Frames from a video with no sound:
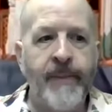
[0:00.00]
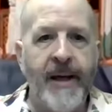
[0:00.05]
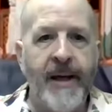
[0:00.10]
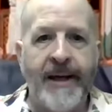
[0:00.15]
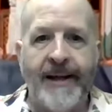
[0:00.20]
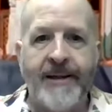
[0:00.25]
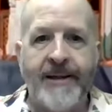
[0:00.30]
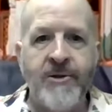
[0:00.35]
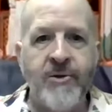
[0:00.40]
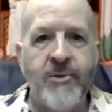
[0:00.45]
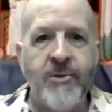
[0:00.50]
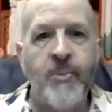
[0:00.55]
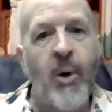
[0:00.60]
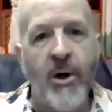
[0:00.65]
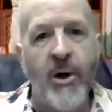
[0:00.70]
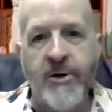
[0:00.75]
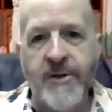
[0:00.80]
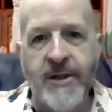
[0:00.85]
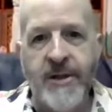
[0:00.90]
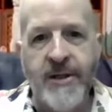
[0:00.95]
At the
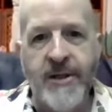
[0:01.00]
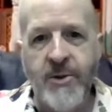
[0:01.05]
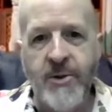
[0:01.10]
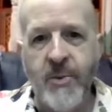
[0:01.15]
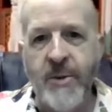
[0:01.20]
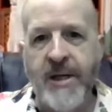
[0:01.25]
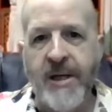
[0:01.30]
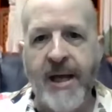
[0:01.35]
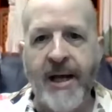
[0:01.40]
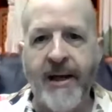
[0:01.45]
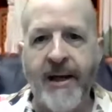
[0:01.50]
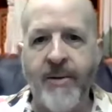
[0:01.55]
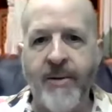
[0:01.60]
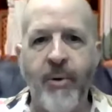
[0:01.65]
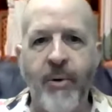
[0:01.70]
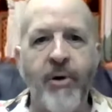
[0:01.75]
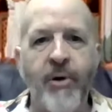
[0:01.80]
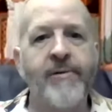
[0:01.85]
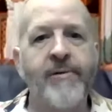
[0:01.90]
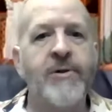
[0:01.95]
parsonage, we had
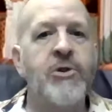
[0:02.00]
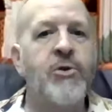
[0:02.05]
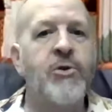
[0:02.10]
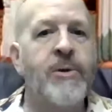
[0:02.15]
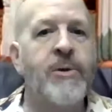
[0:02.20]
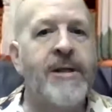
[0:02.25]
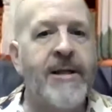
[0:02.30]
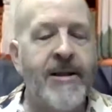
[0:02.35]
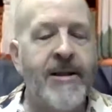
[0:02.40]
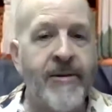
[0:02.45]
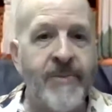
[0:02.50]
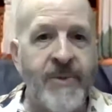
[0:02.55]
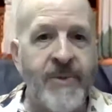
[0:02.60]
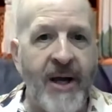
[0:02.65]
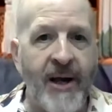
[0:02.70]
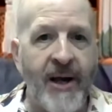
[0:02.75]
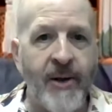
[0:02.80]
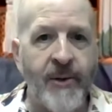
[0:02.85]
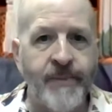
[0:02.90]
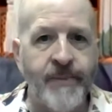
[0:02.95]
part of a tree come
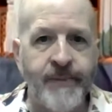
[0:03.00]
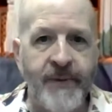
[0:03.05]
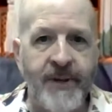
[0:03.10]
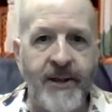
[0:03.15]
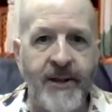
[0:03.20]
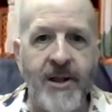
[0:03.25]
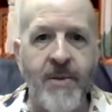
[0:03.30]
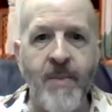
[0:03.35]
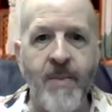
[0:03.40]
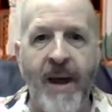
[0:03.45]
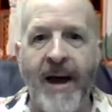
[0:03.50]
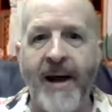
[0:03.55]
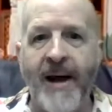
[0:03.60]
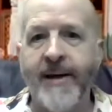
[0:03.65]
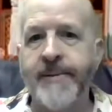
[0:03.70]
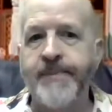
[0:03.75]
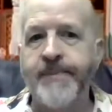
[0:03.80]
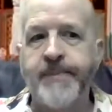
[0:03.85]
down in the back.